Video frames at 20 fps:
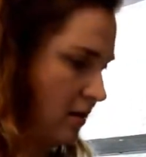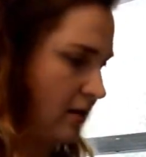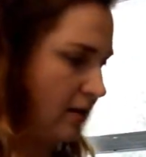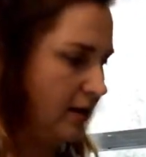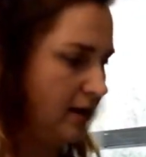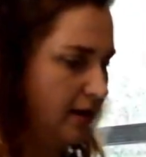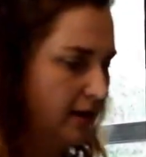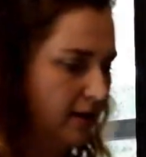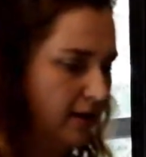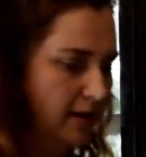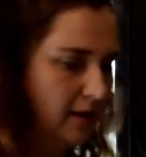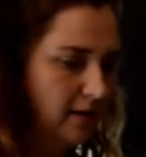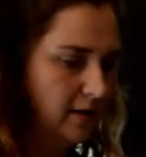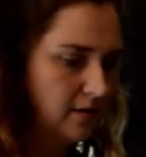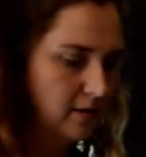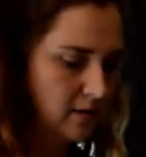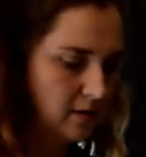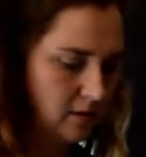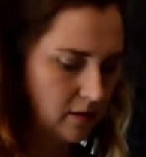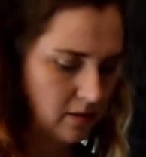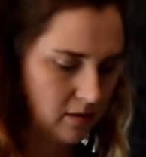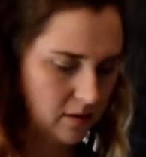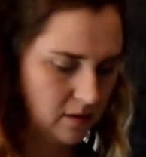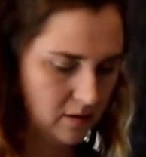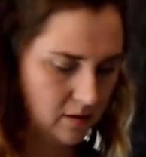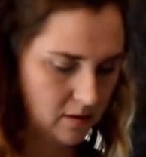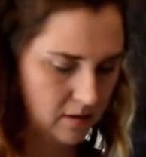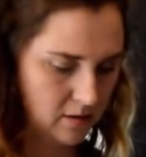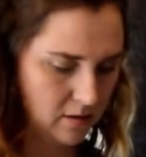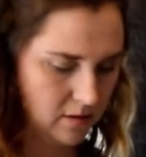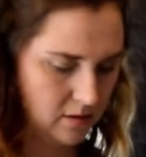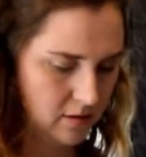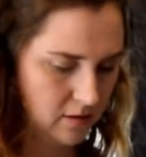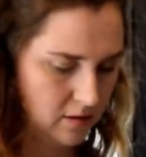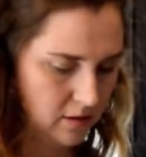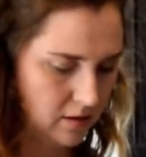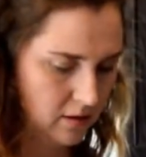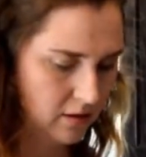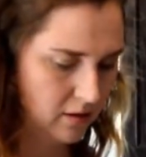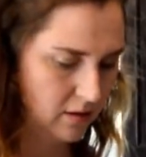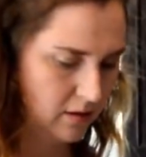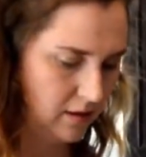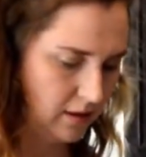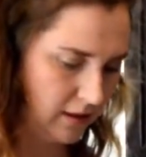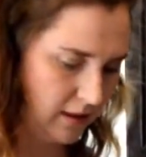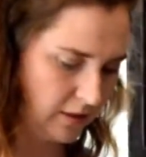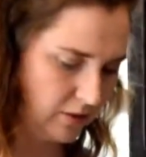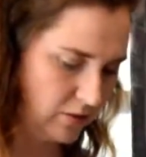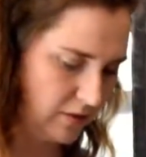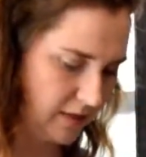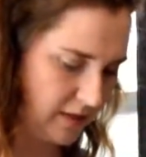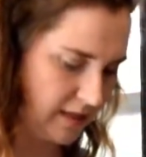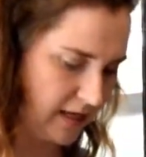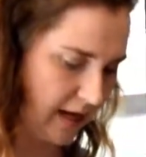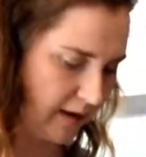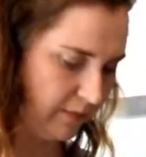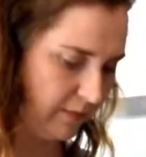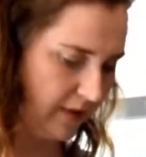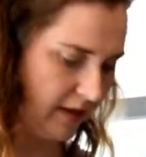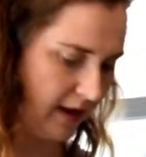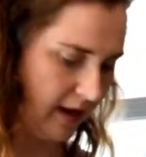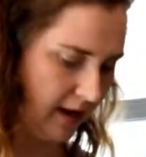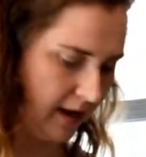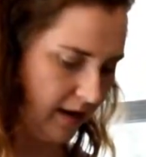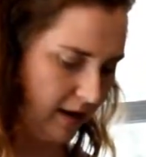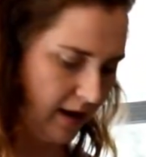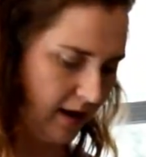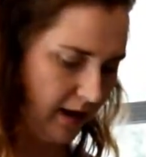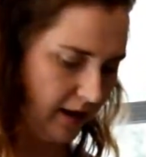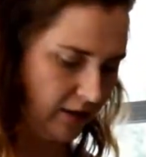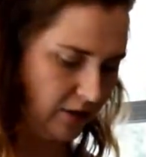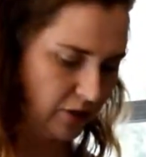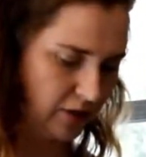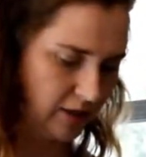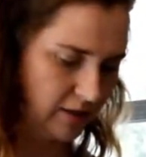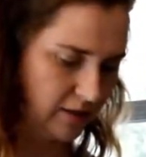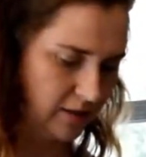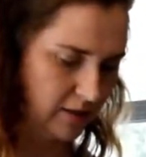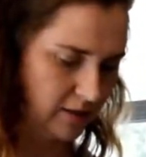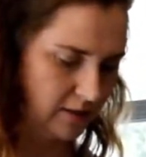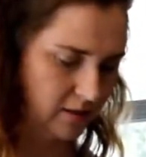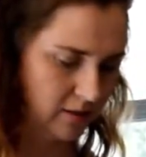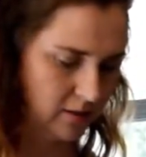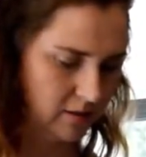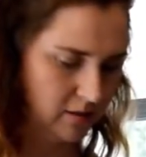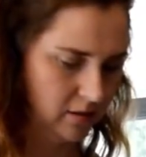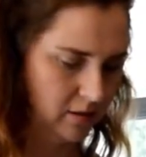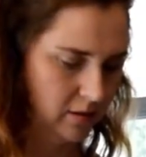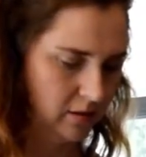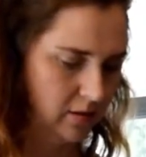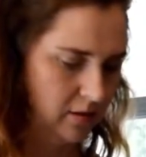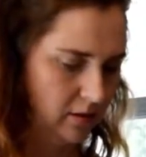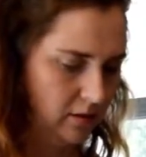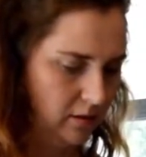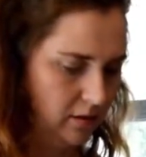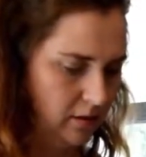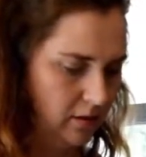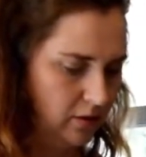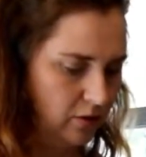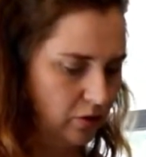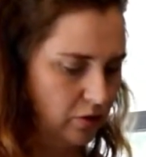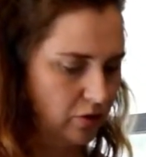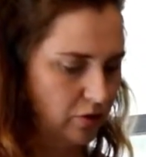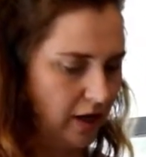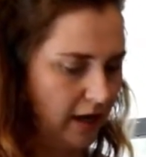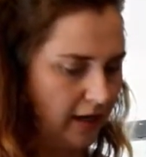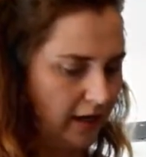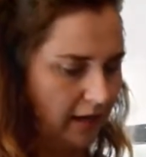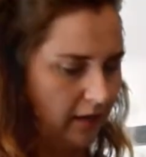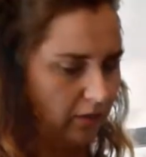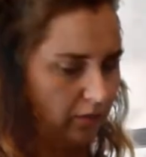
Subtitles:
and I do the same thing. I just strain it